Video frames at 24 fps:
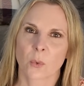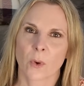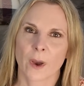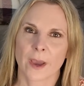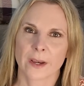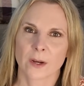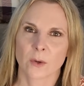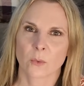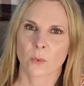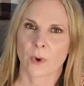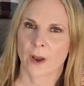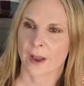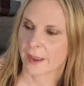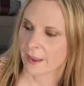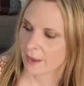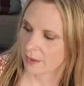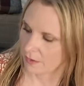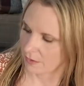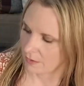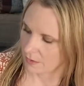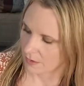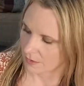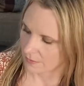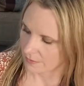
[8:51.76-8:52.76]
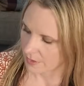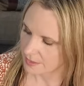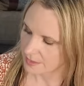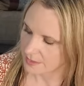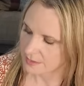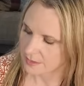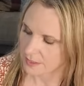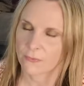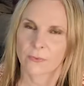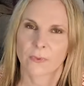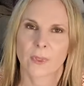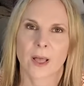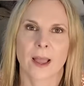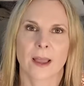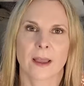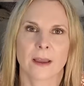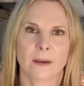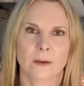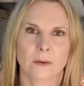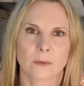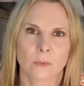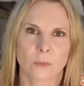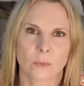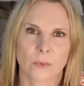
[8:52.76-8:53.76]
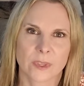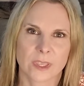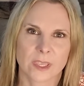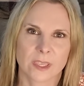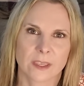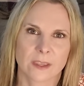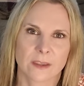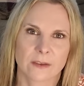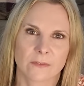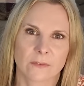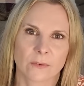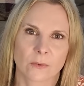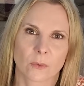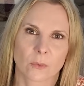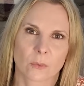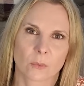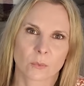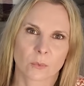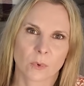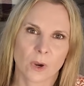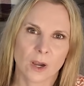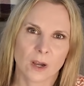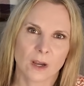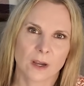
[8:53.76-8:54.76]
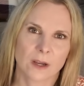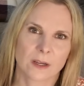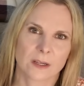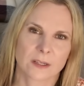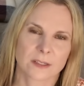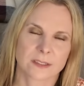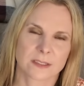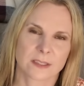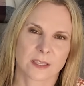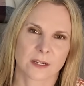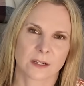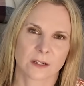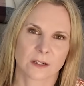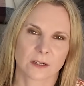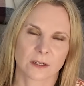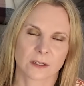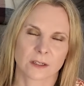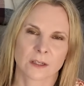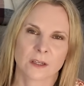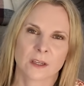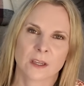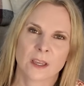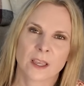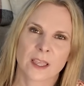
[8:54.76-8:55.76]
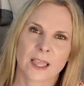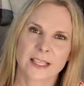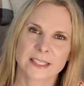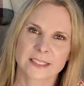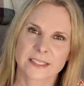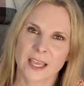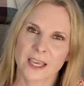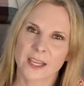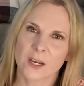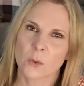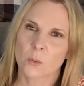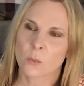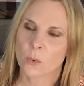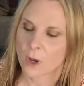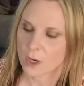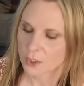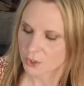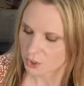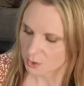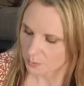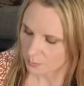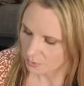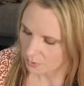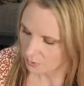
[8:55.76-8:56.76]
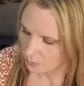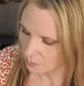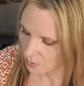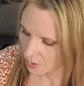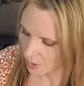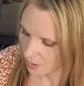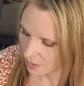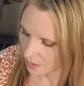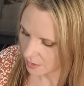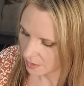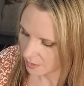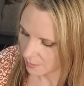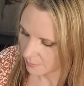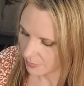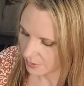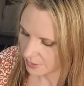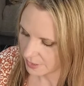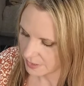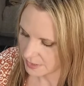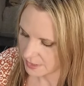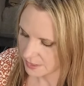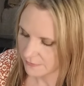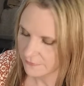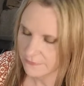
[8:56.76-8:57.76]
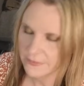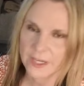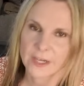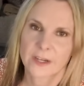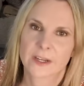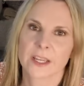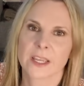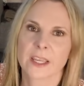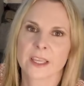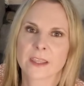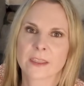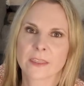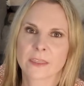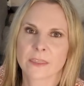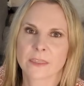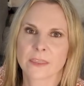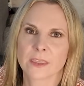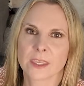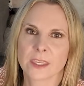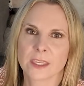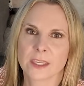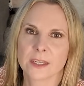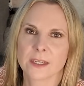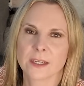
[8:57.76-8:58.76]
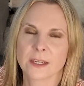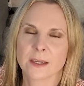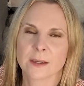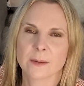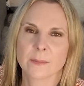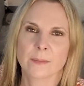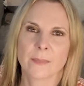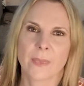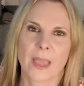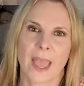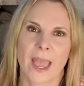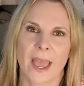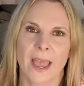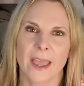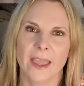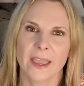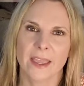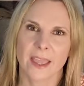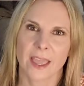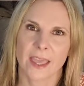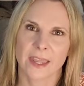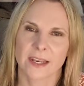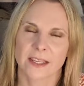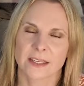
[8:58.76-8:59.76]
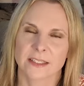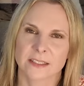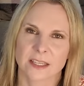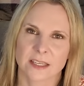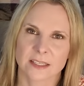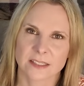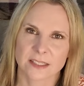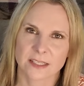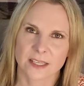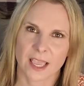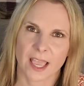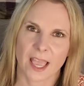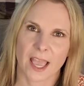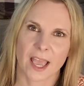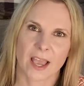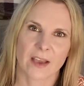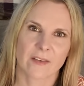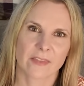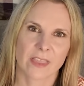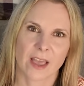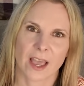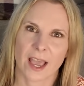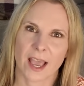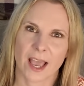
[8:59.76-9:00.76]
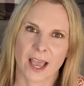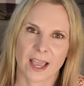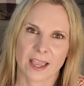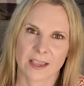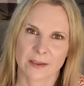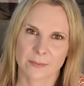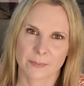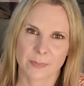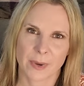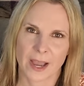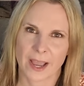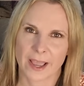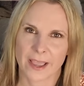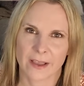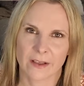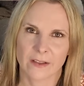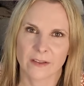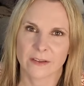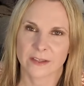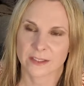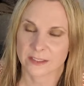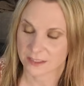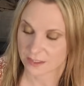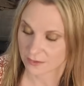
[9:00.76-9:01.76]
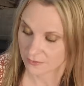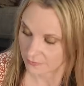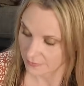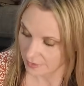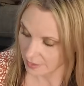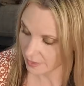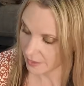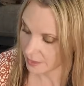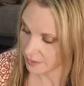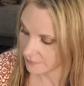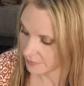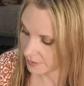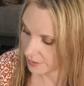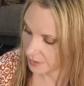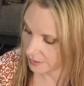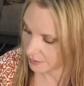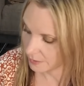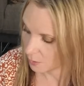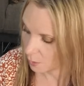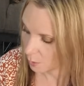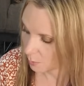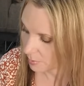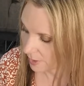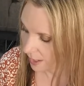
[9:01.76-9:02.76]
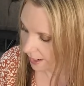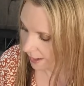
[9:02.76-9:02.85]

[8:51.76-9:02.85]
quite a while are these flat weave rugs that are, it's not a washable rug, but it's a very thin mat and it doesn't have that high pile. It's a very, very low